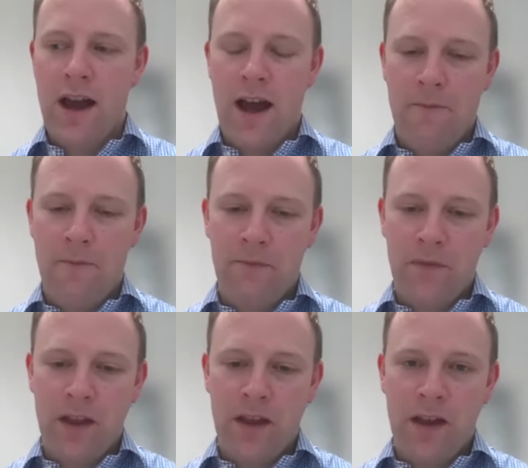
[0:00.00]
um,
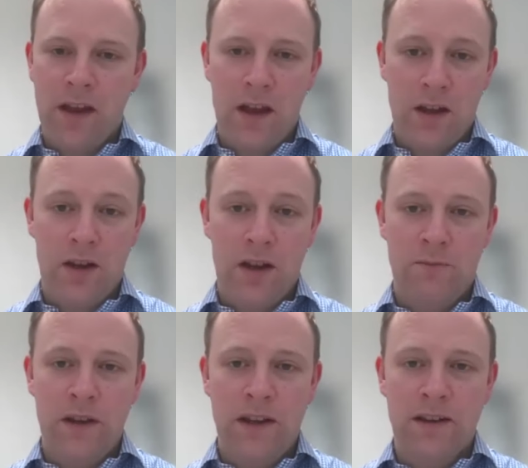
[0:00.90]
a,
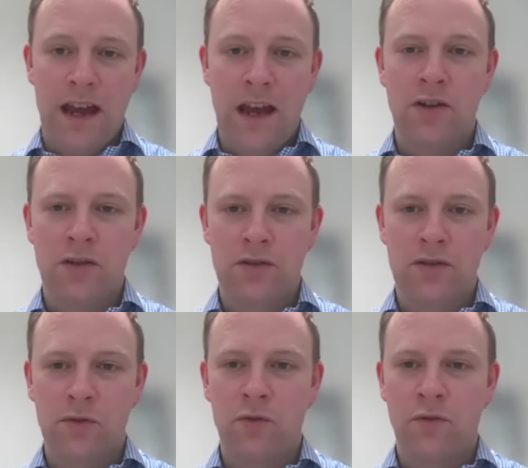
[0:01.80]
a, big cash
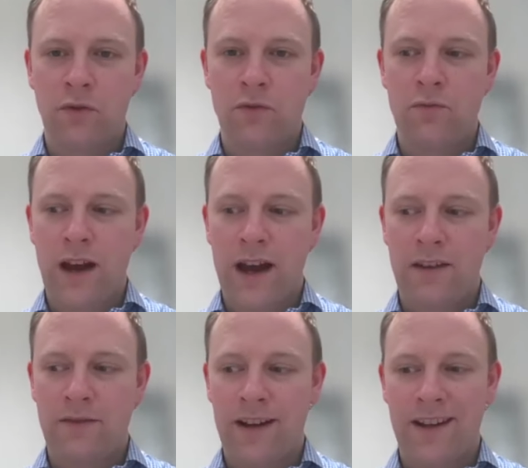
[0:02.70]
shortfall,
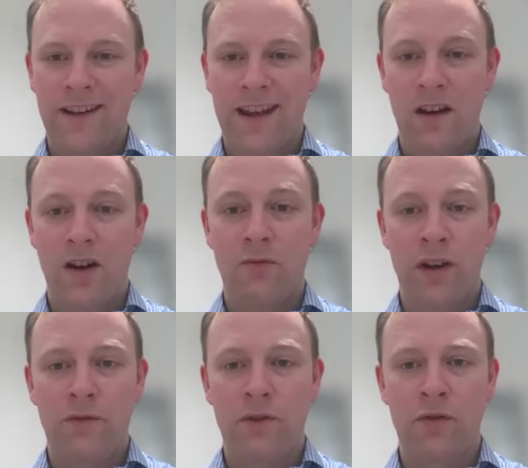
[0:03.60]
and the fact that they can't
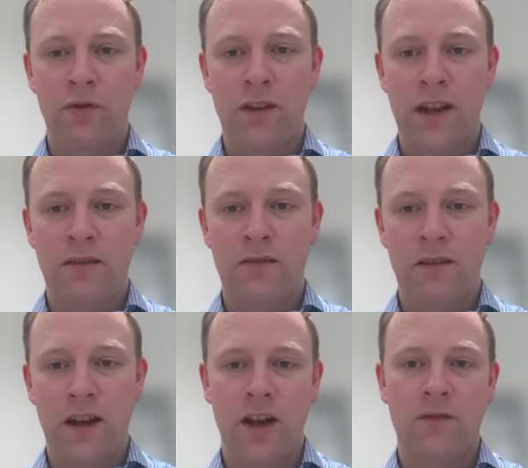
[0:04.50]
really recruit
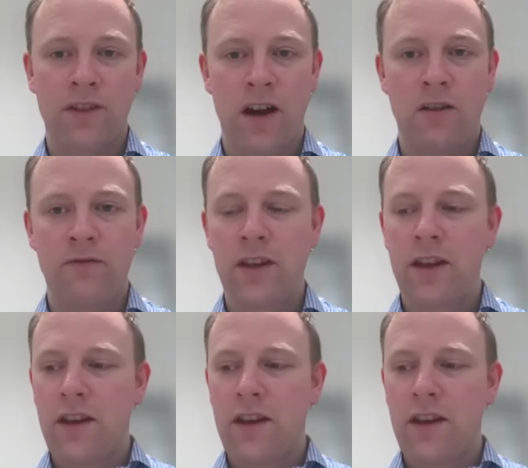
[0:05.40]
in enough staff.